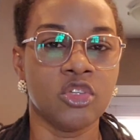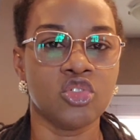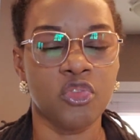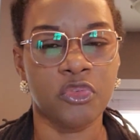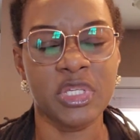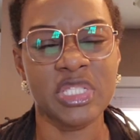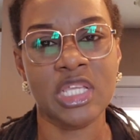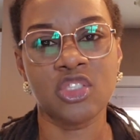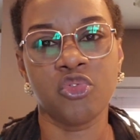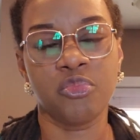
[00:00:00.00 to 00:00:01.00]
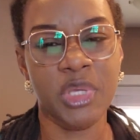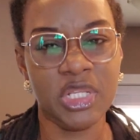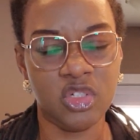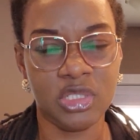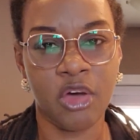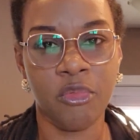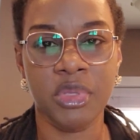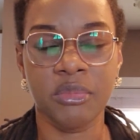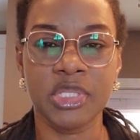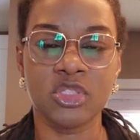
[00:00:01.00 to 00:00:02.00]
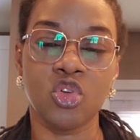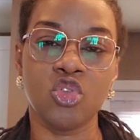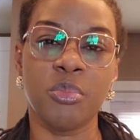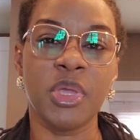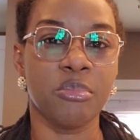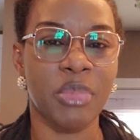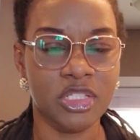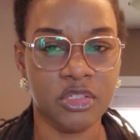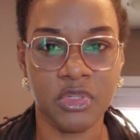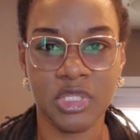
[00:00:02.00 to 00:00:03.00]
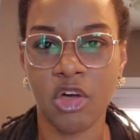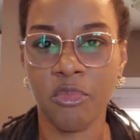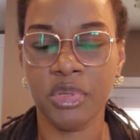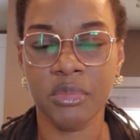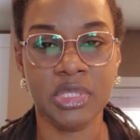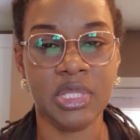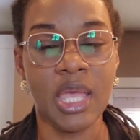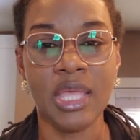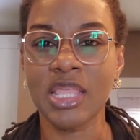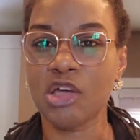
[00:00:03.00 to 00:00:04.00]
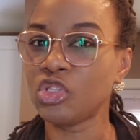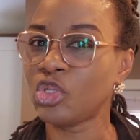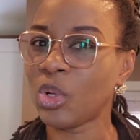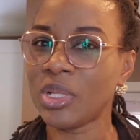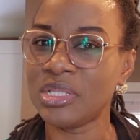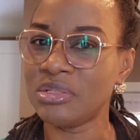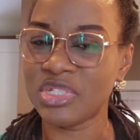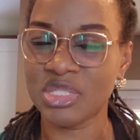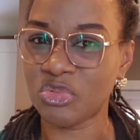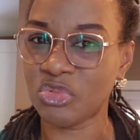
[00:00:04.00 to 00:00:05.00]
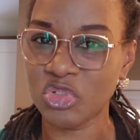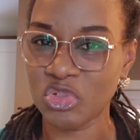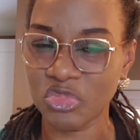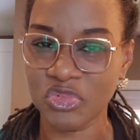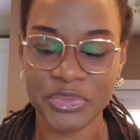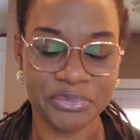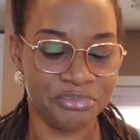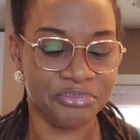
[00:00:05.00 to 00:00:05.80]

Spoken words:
So for instance, you've paid your down payment or you paid part of your down payment, they're going to collect the rest before you move in.